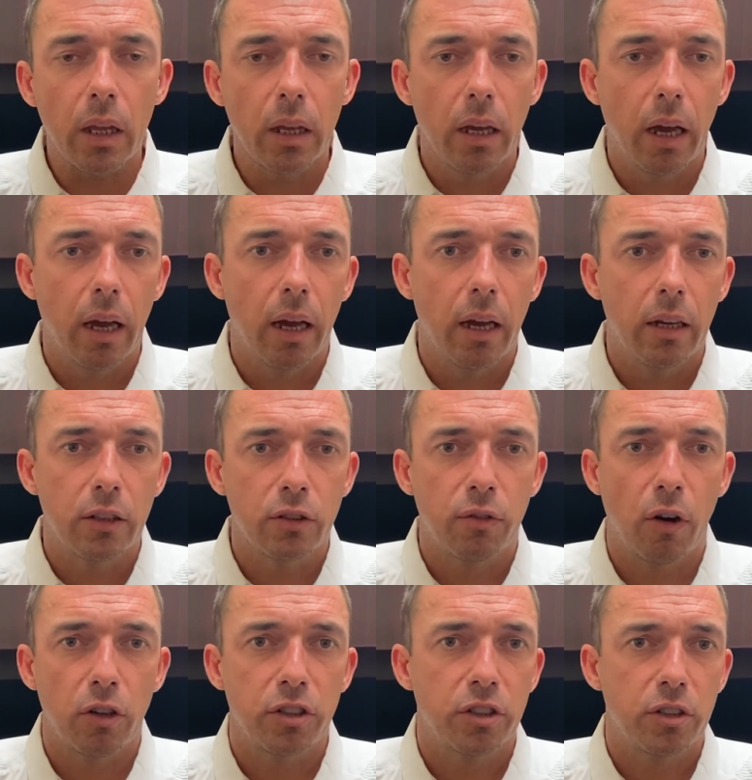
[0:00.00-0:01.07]
As
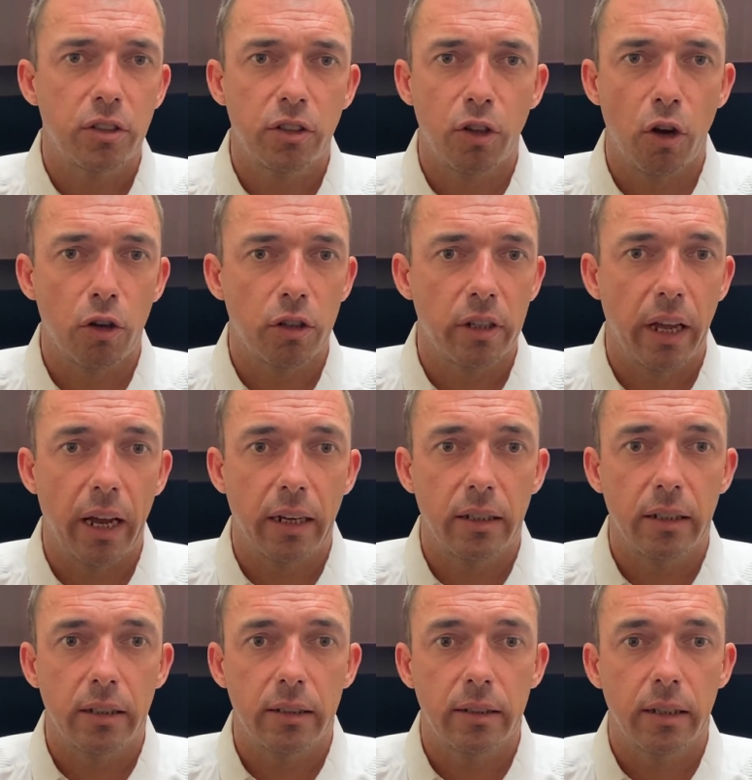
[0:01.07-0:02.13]
far as soccer
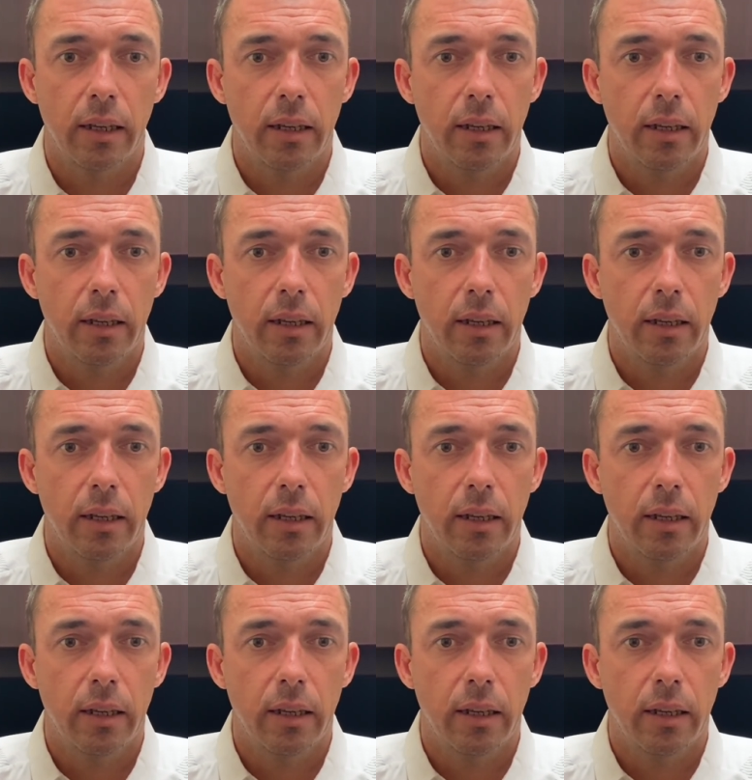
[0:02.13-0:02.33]
tactics,